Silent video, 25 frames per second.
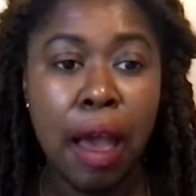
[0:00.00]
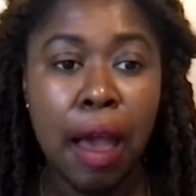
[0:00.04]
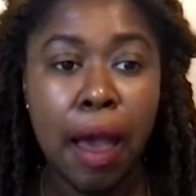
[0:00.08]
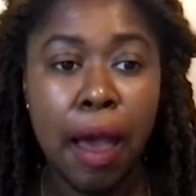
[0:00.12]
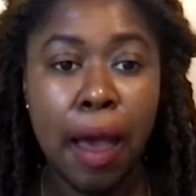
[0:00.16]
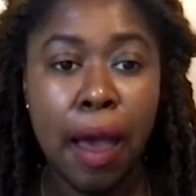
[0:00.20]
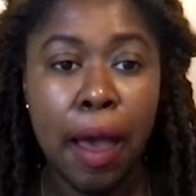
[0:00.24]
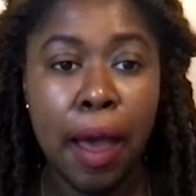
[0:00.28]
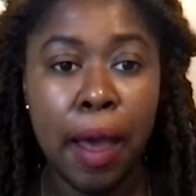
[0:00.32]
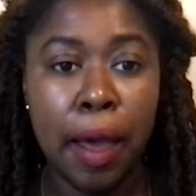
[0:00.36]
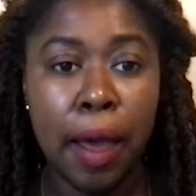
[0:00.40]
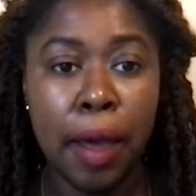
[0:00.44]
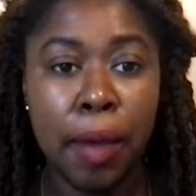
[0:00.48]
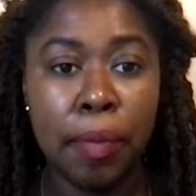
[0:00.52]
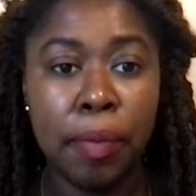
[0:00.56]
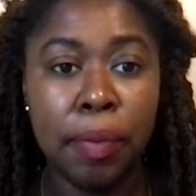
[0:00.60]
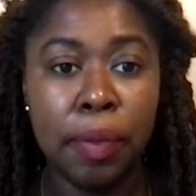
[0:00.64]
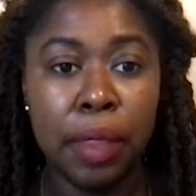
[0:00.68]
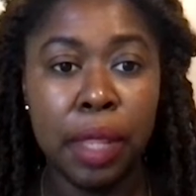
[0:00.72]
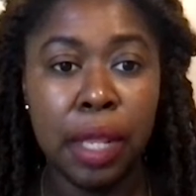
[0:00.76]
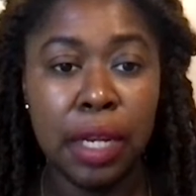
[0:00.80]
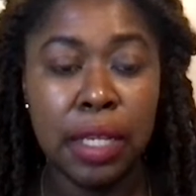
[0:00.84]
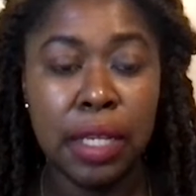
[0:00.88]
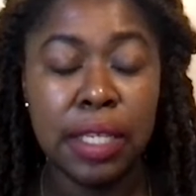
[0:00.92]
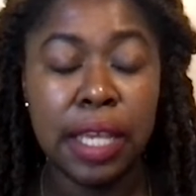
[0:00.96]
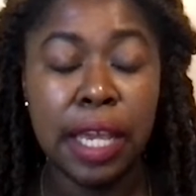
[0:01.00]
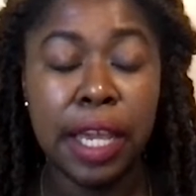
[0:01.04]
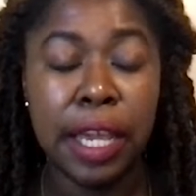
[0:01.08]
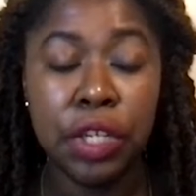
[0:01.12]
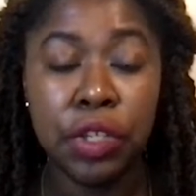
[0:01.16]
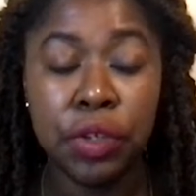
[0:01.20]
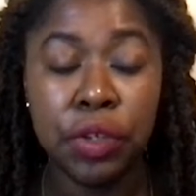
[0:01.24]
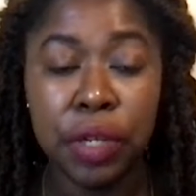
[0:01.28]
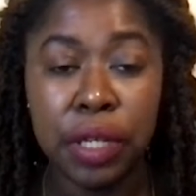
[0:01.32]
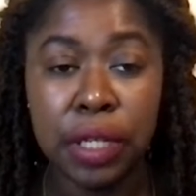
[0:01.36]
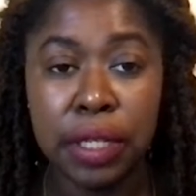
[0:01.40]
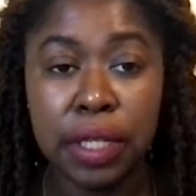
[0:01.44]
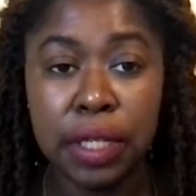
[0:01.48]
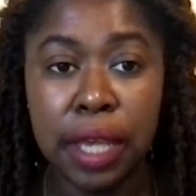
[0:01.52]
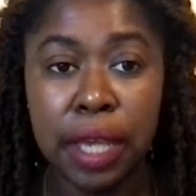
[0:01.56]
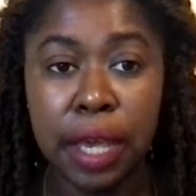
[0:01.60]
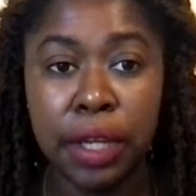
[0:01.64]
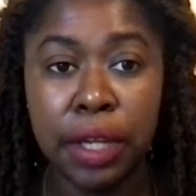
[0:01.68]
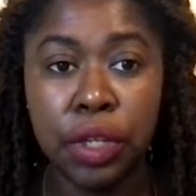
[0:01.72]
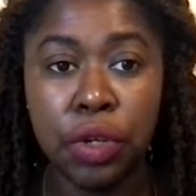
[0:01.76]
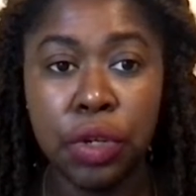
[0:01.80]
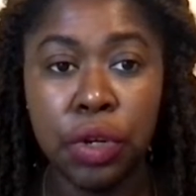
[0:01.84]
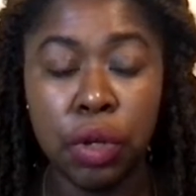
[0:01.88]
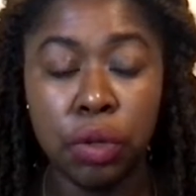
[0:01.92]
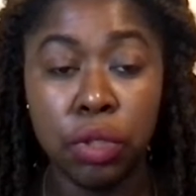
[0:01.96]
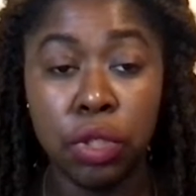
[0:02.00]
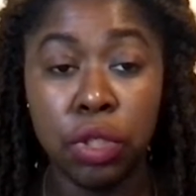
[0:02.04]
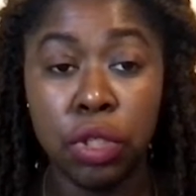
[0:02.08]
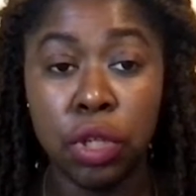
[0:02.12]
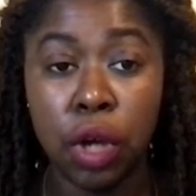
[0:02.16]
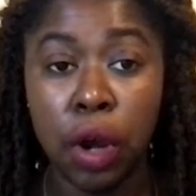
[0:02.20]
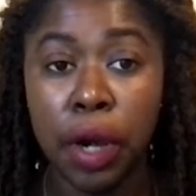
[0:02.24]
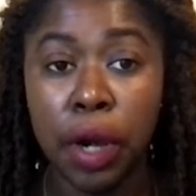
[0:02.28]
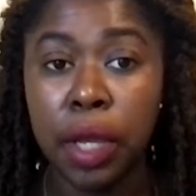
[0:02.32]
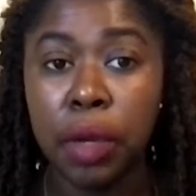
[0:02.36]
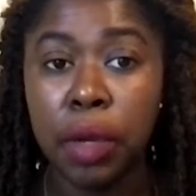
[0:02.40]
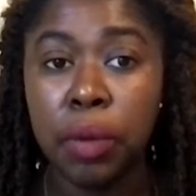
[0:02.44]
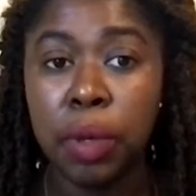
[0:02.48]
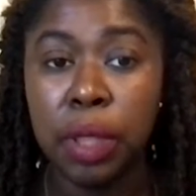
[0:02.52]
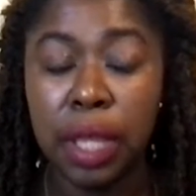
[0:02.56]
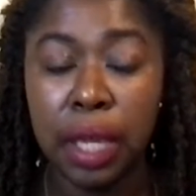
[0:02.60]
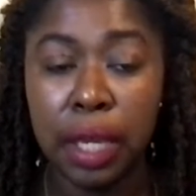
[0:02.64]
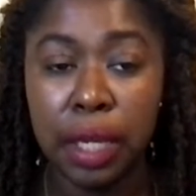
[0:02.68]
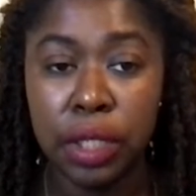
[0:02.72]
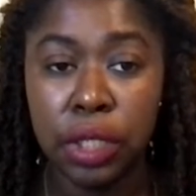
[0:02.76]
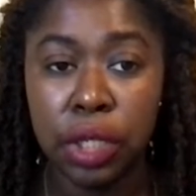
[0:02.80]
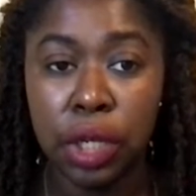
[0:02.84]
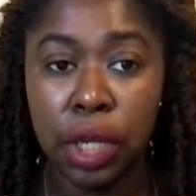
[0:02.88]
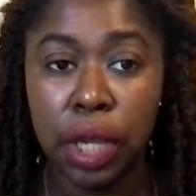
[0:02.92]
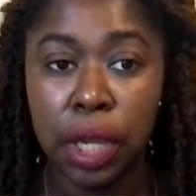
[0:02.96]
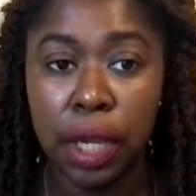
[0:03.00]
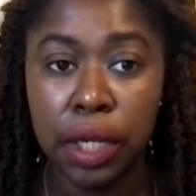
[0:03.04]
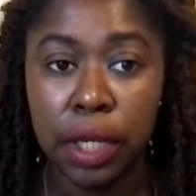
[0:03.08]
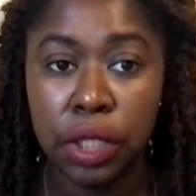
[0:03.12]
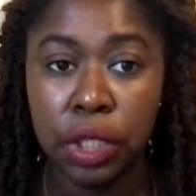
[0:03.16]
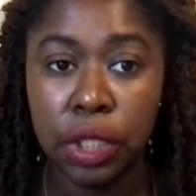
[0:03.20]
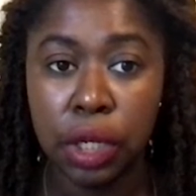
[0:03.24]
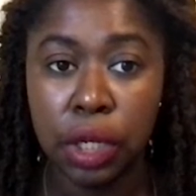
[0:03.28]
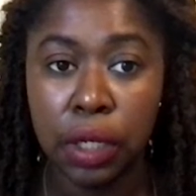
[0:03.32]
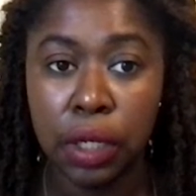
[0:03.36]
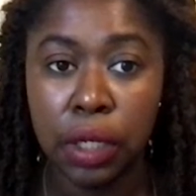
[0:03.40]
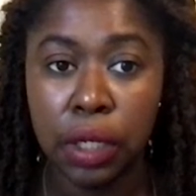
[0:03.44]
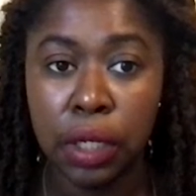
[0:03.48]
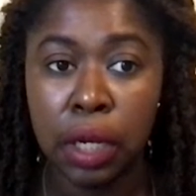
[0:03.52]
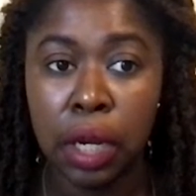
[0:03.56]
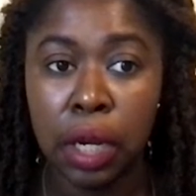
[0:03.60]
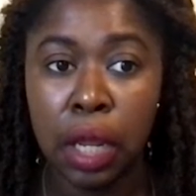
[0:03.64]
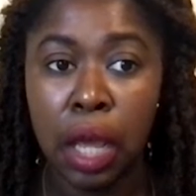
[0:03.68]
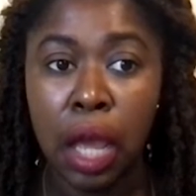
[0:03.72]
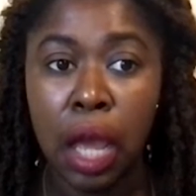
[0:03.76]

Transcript: And as Adrienne said, starting with education,